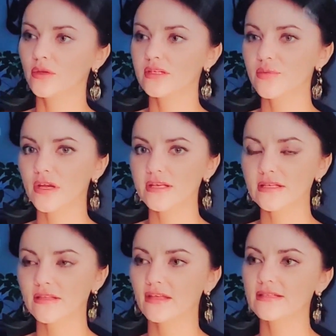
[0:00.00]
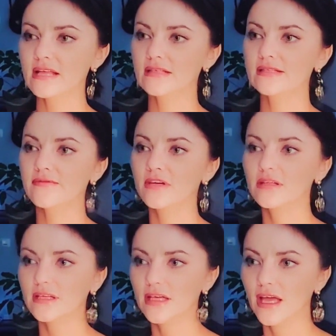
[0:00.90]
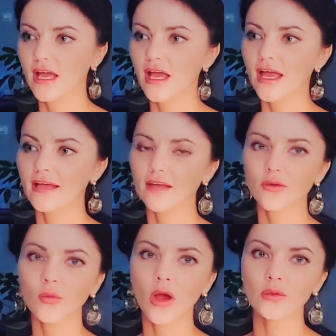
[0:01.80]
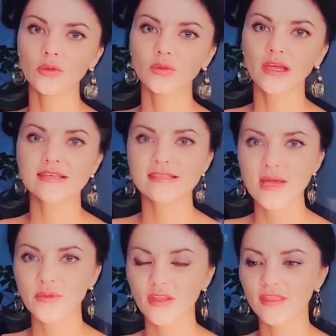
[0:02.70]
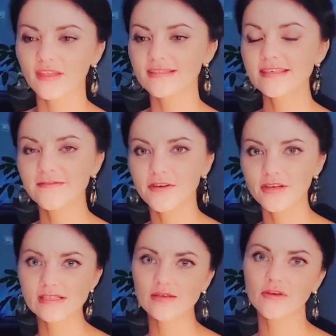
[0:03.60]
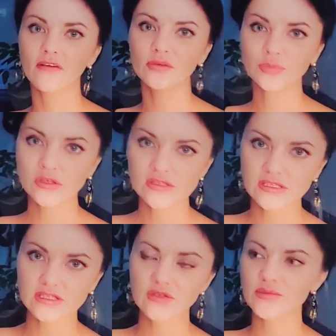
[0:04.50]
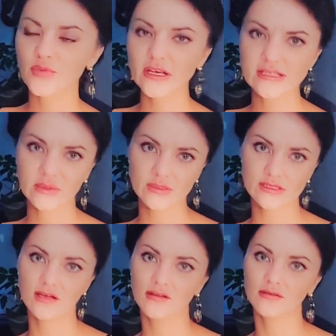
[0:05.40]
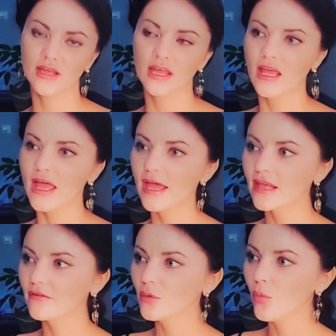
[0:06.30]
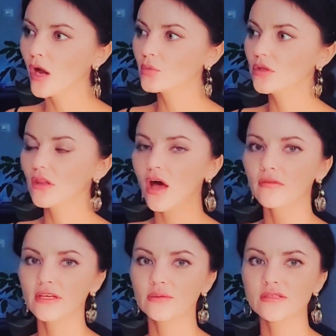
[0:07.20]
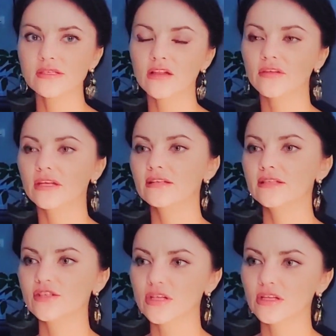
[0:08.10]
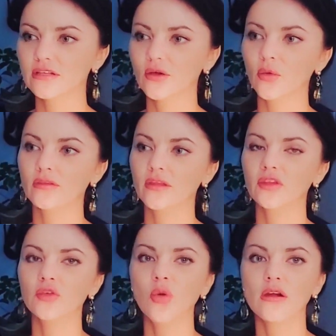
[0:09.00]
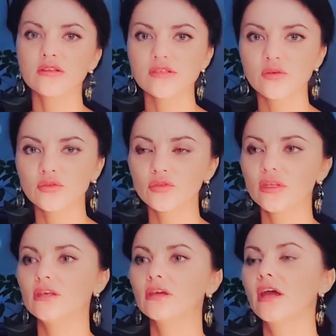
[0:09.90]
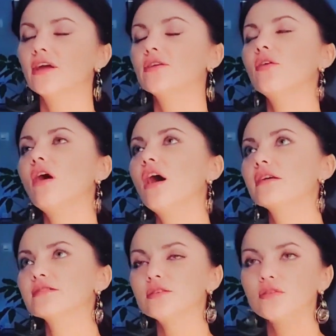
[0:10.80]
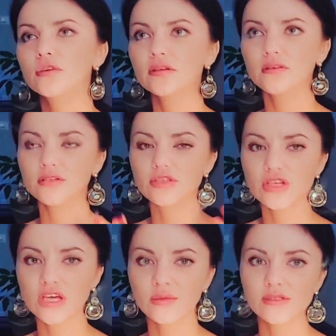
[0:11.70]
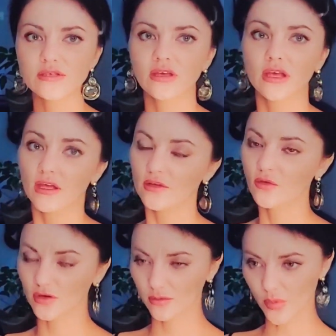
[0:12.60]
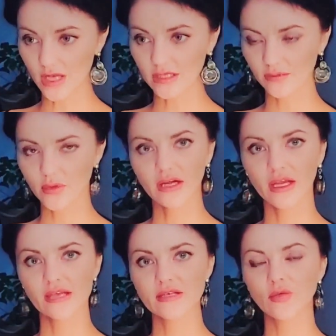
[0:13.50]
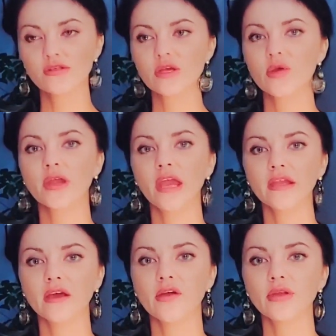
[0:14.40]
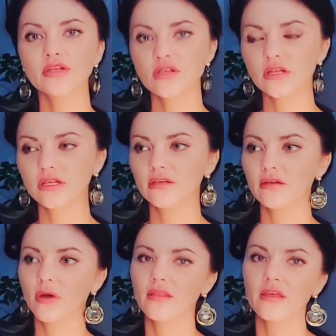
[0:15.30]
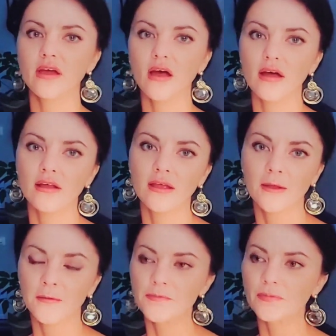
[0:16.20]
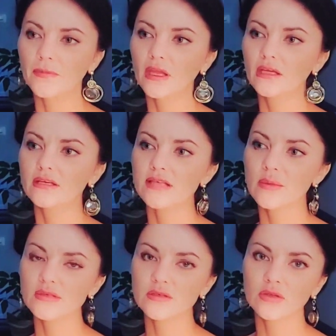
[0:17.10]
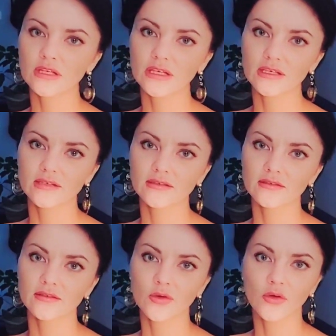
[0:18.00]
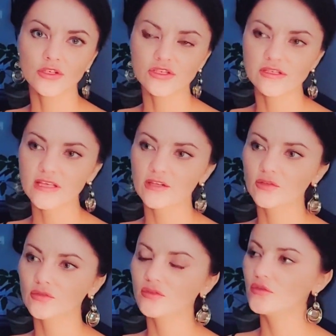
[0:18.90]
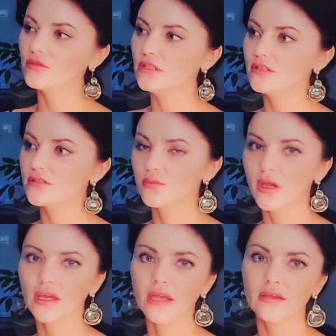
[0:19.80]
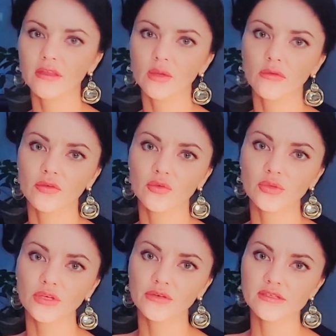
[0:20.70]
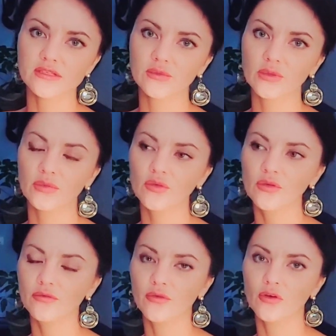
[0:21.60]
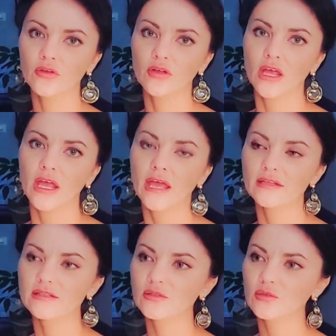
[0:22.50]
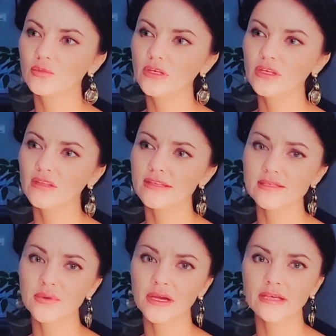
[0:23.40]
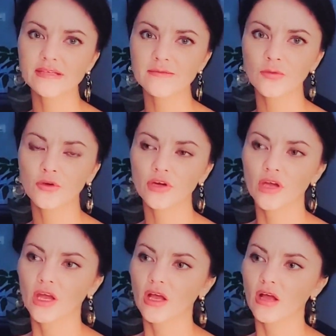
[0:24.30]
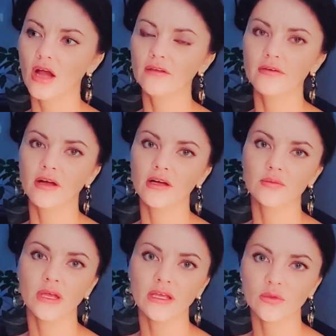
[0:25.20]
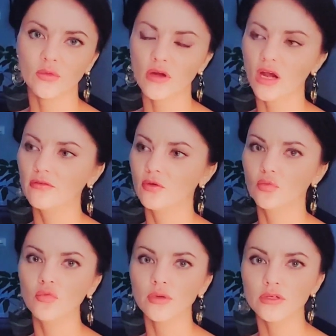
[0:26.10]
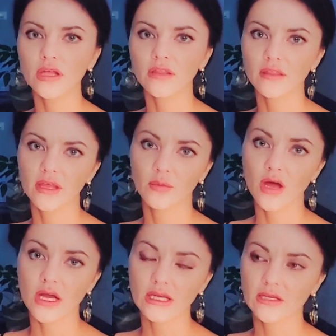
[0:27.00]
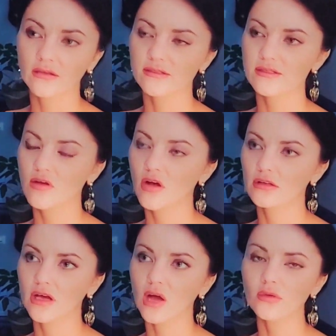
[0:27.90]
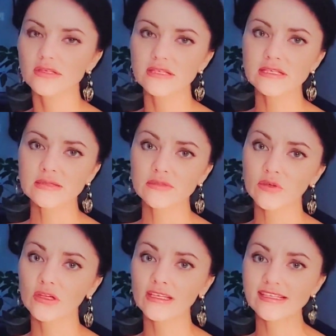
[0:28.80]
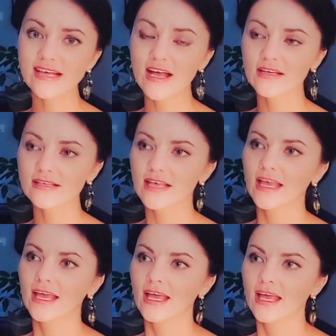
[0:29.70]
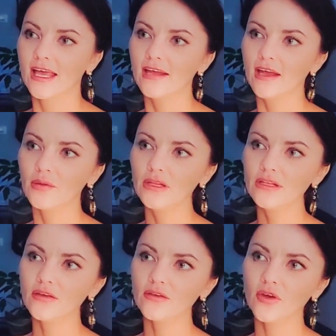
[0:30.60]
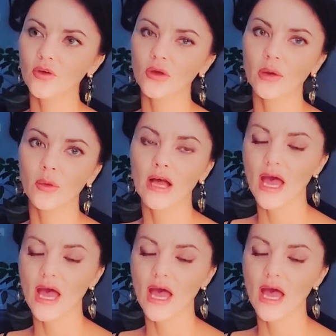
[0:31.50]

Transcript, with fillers: will be expressing their talents freely, and everyone will be accepting the difference of other person to express himself, and everyone will love himself unconditionally, knowing that you are so unique, your eyes, your uh, shapes, your body, body as it was created originally by the God, is absolutely uh, gorgeous, and you don't need to make anything with your appearance to be beautiful and to be in this race for alpha man or alpha woman and their money and so on. Our system totally sucks, and I really don't know what will